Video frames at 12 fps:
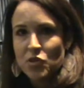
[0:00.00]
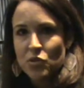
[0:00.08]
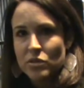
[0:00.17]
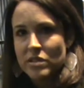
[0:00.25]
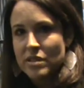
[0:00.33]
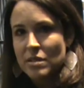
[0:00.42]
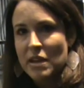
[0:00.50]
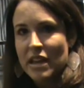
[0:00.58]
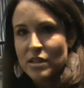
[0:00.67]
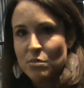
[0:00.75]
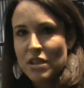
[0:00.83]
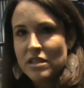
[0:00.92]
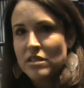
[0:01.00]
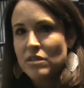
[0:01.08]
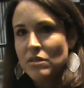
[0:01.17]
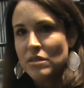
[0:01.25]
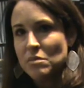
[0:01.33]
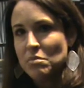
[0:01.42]
tourism aspects
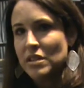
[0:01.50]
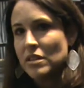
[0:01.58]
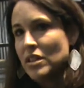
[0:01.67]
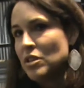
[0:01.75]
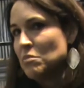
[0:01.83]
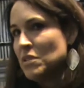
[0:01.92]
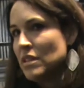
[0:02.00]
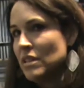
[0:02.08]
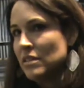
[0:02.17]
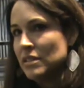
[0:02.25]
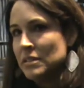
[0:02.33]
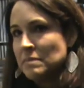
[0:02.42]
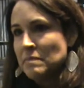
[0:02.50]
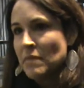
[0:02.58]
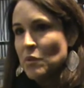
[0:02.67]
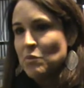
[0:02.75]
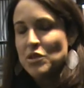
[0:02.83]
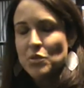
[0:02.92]
to it, but it could be
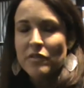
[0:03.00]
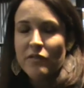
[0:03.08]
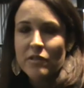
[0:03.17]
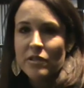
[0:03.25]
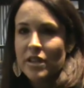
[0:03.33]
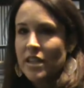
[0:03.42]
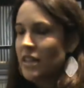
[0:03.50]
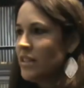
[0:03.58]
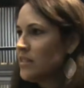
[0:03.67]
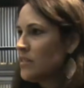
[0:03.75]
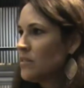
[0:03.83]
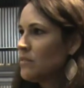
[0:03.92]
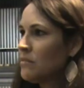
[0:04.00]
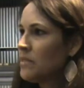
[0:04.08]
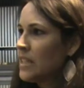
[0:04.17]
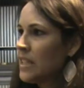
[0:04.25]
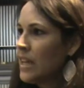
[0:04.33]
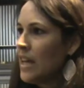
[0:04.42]
between 4 days to a
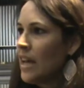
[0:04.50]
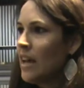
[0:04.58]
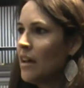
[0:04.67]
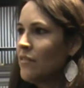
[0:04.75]
week and a half